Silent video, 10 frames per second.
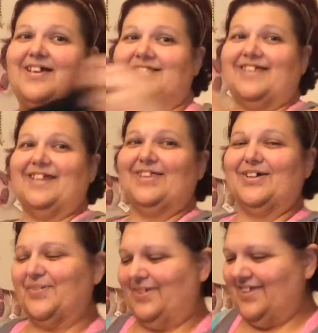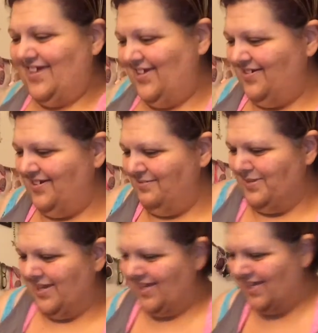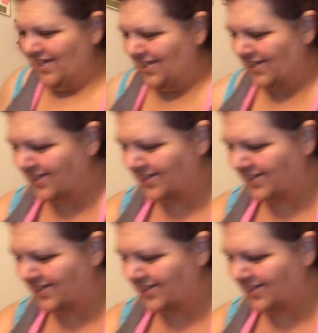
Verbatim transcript: It's going to look really cute on me.